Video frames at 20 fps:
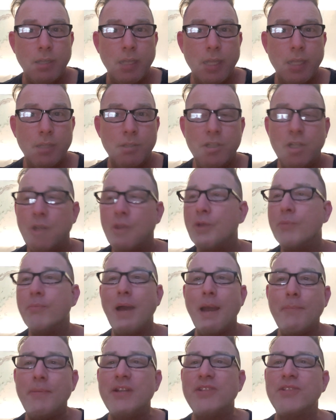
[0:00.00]
And, you know, there
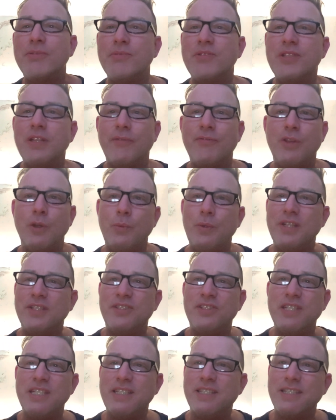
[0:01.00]
might be some stuff that we
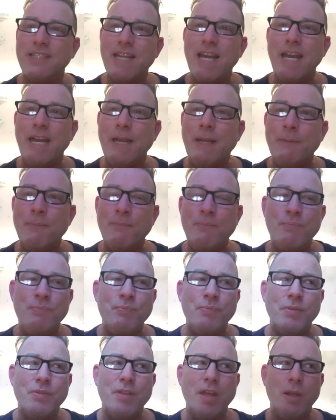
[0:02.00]
see today
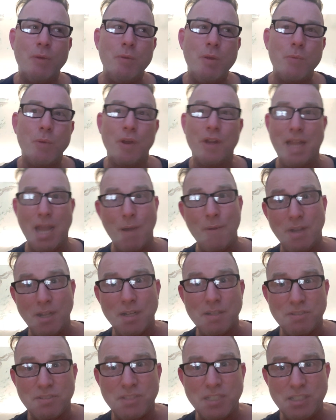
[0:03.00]
that we weren't counting
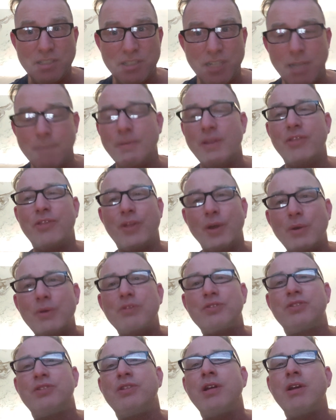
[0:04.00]
on seeing today, but
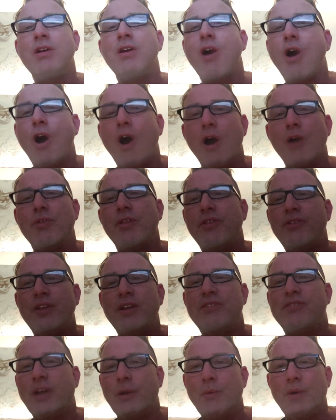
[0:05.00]
those are the
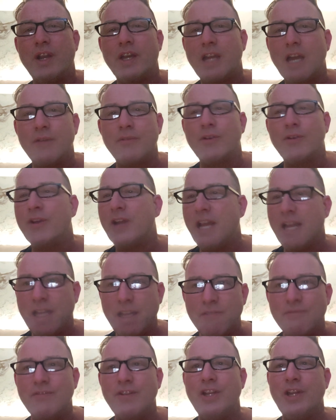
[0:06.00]
things I want to cover and
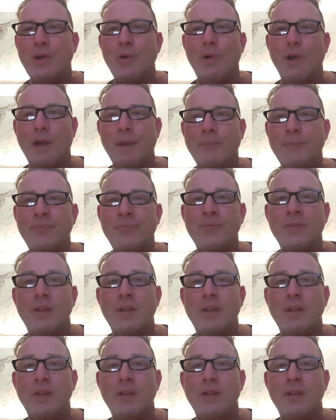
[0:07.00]
get video on.